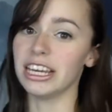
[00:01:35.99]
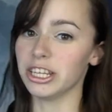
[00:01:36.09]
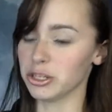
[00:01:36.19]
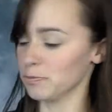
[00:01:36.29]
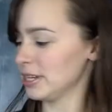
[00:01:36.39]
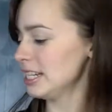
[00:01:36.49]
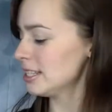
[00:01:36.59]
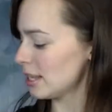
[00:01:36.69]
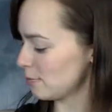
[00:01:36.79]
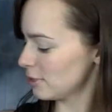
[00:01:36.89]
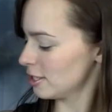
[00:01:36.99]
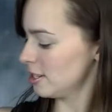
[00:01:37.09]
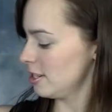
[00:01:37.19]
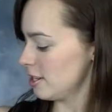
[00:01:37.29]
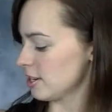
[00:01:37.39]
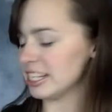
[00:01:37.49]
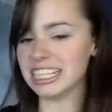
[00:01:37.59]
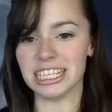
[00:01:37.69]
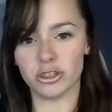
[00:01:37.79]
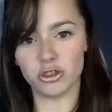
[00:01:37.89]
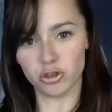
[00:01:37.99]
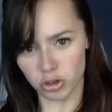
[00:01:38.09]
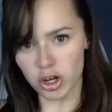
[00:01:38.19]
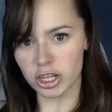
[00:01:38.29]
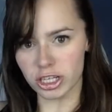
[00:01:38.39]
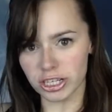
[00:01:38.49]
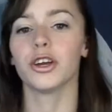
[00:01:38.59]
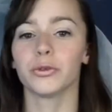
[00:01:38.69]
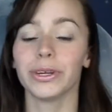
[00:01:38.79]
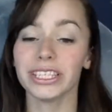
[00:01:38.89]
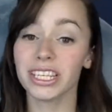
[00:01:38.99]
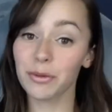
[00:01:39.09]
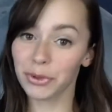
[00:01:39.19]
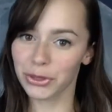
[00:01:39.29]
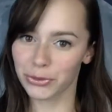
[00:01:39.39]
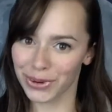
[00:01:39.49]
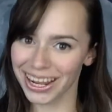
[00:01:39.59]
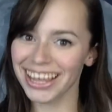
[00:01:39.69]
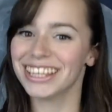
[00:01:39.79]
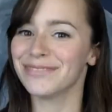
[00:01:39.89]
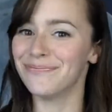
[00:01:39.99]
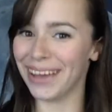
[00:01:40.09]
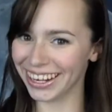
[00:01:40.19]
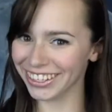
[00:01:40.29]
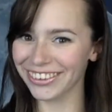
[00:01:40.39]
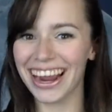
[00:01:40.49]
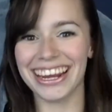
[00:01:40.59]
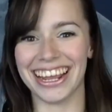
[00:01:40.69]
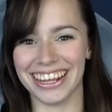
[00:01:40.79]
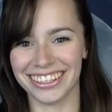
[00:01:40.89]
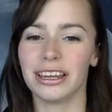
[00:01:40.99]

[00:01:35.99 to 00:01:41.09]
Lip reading: Your biceps are getting stronger. Reason number 3 is better writing.